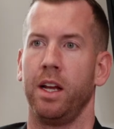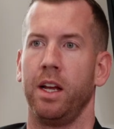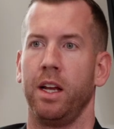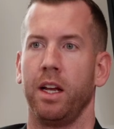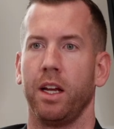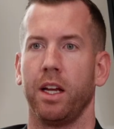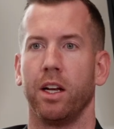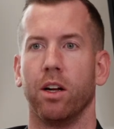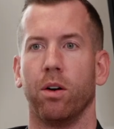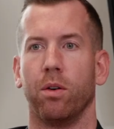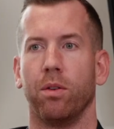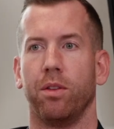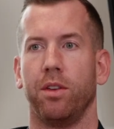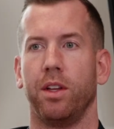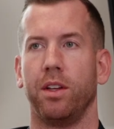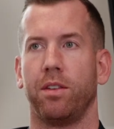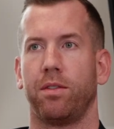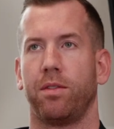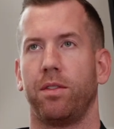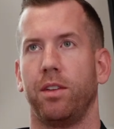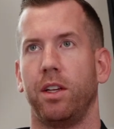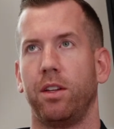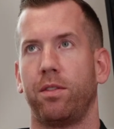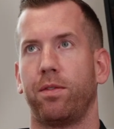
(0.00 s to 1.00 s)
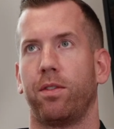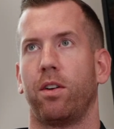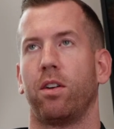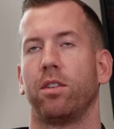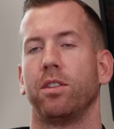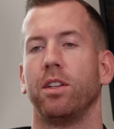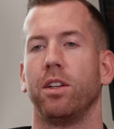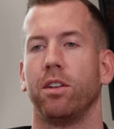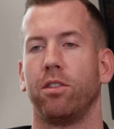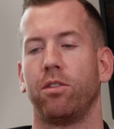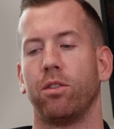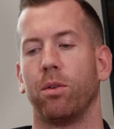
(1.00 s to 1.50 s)
this
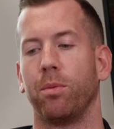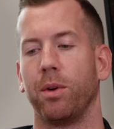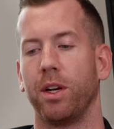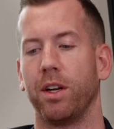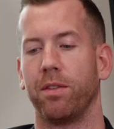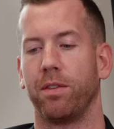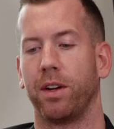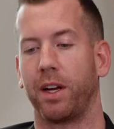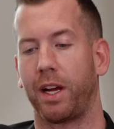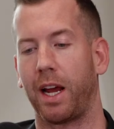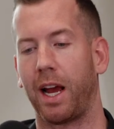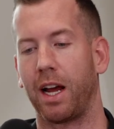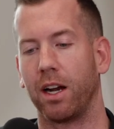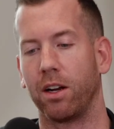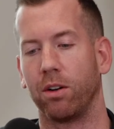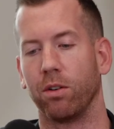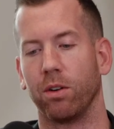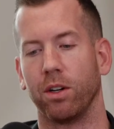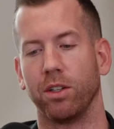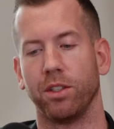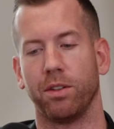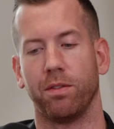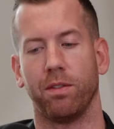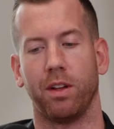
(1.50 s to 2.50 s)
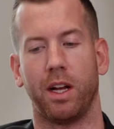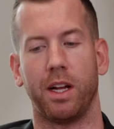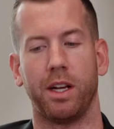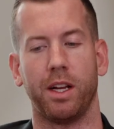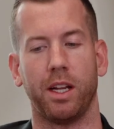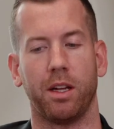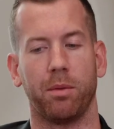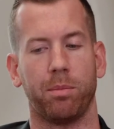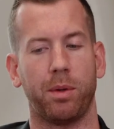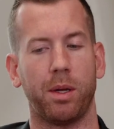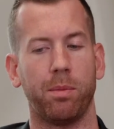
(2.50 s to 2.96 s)
falls into so many different categories of lending.